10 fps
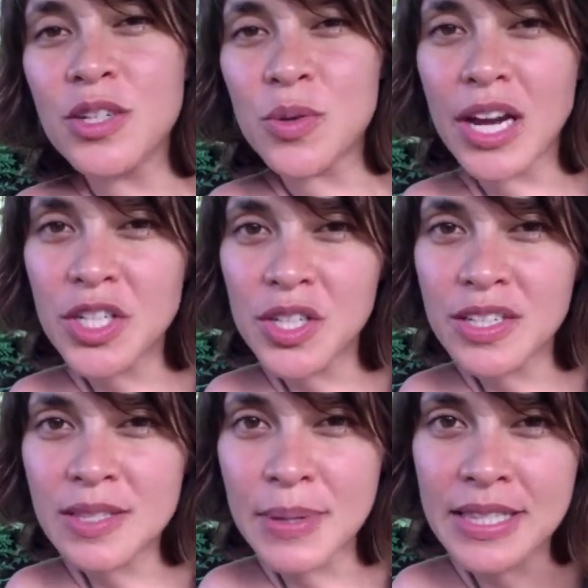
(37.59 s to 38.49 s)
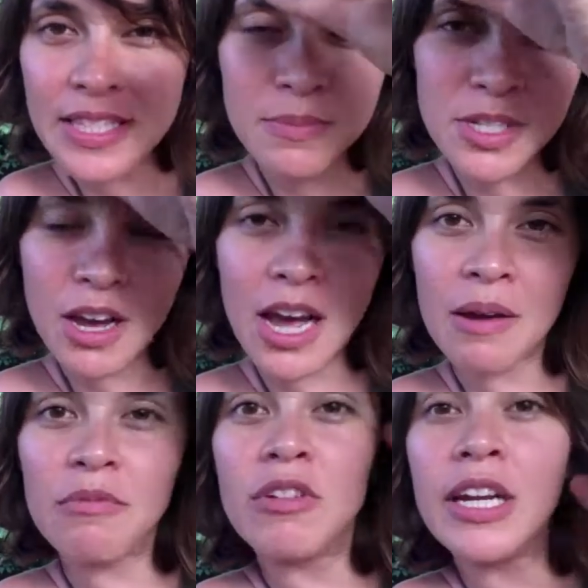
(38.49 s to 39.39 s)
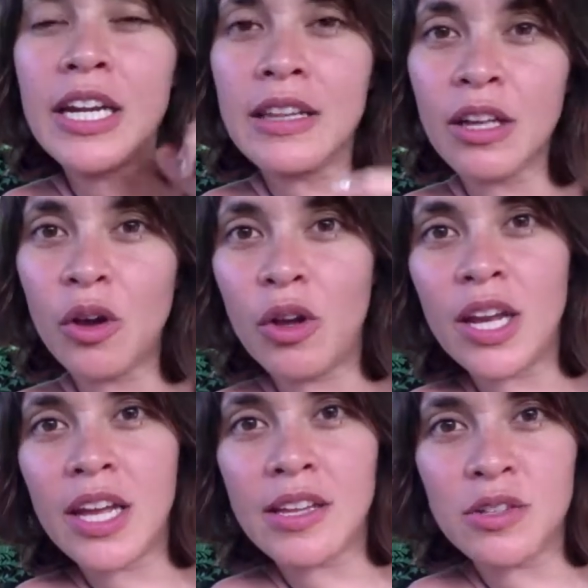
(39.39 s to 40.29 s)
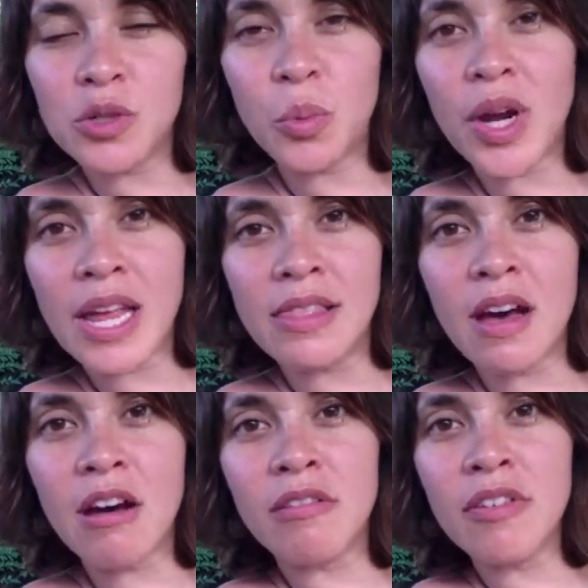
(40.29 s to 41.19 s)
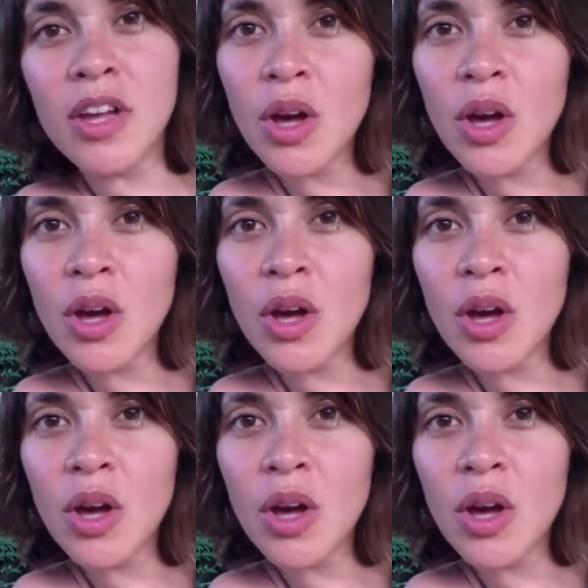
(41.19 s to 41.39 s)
to actually spend some time really honing into what I love,